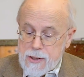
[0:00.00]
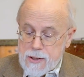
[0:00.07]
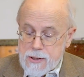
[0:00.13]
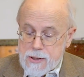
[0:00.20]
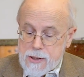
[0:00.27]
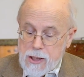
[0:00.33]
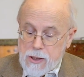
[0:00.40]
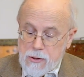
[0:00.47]

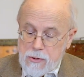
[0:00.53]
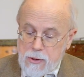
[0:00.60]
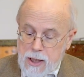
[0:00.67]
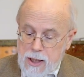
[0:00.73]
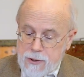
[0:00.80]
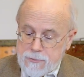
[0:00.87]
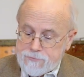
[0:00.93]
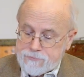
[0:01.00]

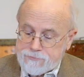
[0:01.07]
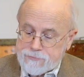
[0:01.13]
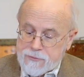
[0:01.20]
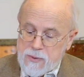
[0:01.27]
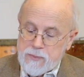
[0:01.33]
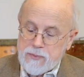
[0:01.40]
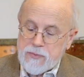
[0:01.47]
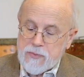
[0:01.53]
So
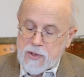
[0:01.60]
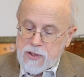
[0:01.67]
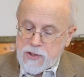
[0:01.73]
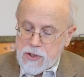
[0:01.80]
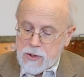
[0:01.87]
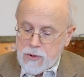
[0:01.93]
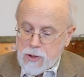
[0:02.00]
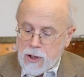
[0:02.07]

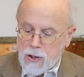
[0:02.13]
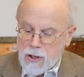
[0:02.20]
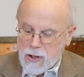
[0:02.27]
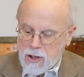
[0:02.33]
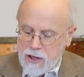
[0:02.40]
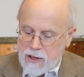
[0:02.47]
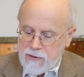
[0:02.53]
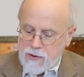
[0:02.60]
not
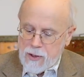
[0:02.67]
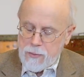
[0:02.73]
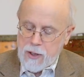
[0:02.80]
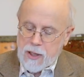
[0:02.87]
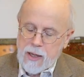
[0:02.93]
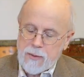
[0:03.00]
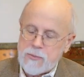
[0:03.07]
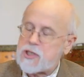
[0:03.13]
only have I
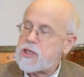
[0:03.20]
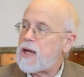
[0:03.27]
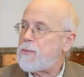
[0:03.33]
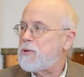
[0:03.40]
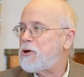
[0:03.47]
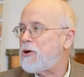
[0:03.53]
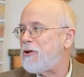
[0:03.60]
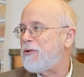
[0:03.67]
become
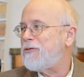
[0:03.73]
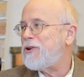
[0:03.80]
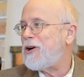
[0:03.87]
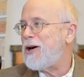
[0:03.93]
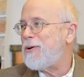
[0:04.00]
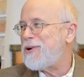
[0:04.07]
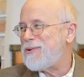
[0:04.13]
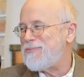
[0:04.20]
skeptical of
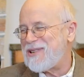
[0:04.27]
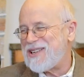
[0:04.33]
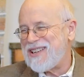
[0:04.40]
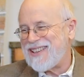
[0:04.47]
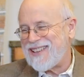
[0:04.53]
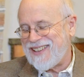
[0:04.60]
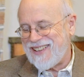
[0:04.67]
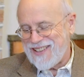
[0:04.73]
Darwin, but
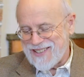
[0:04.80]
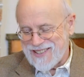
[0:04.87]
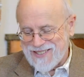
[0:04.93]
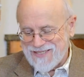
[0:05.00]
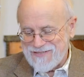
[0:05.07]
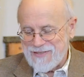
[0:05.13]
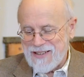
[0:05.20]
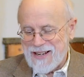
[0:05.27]

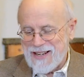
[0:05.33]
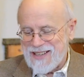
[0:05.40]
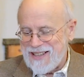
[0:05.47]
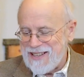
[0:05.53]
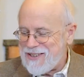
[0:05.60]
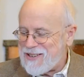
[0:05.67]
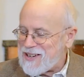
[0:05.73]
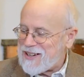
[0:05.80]

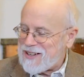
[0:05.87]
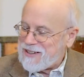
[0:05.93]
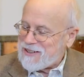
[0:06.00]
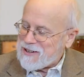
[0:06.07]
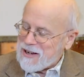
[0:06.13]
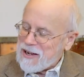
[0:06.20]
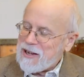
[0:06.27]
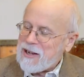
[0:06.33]
you
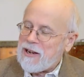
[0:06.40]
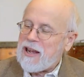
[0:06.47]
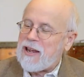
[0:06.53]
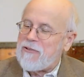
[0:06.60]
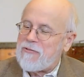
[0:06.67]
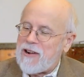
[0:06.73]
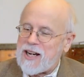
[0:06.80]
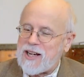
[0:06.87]
can
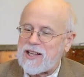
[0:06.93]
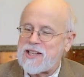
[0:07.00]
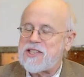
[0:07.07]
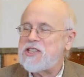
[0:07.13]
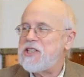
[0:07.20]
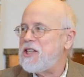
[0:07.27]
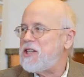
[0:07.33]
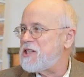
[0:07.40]
readily
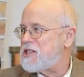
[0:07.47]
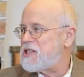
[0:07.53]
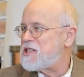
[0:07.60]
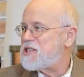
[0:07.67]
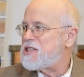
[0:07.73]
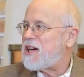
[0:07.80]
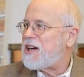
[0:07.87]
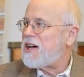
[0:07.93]
see the
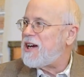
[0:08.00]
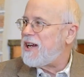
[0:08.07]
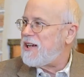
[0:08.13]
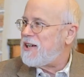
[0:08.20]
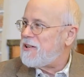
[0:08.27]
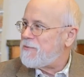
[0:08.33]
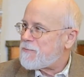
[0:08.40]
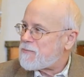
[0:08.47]

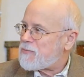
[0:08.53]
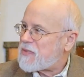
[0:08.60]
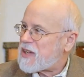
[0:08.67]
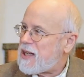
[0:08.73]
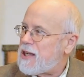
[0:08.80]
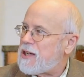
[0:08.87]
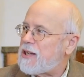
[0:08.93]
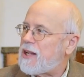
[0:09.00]
design
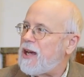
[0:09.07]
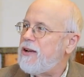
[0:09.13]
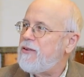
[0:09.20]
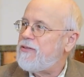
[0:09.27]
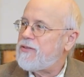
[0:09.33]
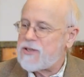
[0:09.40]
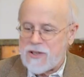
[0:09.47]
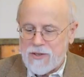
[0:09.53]
in
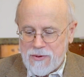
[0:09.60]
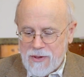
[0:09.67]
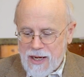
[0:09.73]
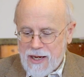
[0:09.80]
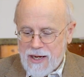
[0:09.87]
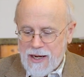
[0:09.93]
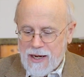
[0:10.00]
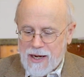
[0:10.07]
life. So
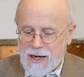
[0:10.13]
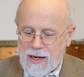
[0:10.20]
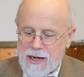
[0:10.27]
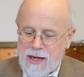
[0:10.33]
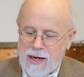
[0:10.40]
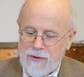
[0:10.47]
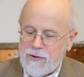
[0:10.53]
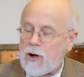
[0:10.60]

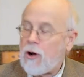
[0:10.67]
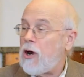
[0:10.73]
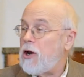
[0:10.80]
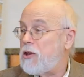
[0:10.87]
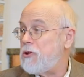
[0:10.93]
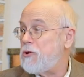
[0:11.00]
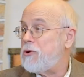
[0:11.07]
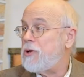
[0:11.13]
I've
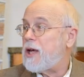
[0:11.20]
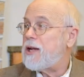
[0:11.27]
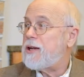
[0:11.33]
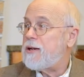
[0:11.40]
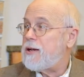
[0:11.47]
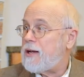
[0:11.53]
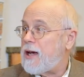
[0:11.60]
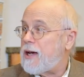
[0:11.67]
argued
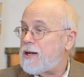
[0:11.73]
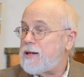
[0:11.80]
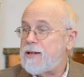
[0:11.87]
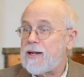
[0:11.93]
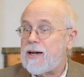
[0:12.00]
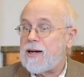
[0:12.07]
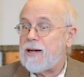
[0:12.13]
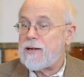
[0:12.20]
that
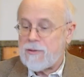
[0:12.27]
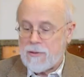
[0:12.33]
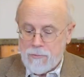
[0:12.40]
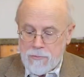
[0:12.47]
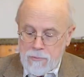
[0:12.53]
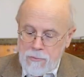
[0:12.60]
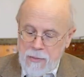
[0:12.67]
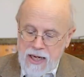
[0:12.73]

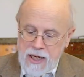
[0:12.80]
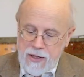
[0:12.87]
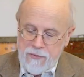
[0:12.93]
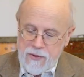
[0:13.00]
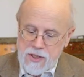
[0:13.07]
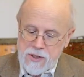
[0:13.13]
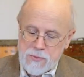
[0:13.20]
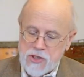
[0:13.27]
many
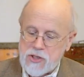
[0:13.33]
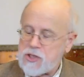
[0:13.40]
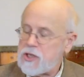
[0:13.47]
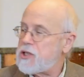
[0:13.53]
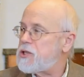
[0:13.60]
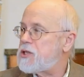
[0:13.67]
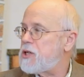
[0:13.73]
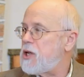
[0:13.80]
of these
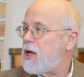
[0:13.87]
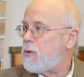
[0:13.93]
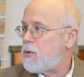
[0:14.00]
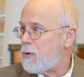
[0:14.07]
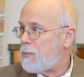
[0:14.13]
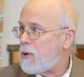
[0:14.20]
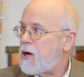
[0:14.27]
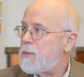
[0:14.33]
machines
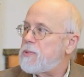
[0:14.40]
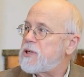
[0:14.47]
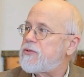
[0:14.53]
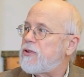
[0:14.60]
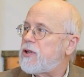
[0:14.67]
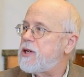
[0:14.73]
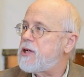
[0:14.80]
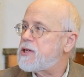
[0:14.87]
were
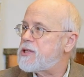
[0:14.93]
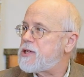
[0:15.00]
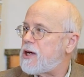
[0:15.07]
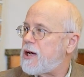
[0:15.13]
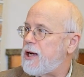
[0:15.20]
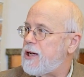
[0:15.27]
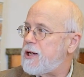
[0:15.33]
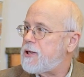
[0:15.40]
purposefully
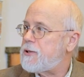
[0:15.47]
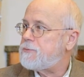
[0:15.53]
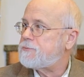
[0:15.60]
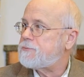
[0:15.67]
designed.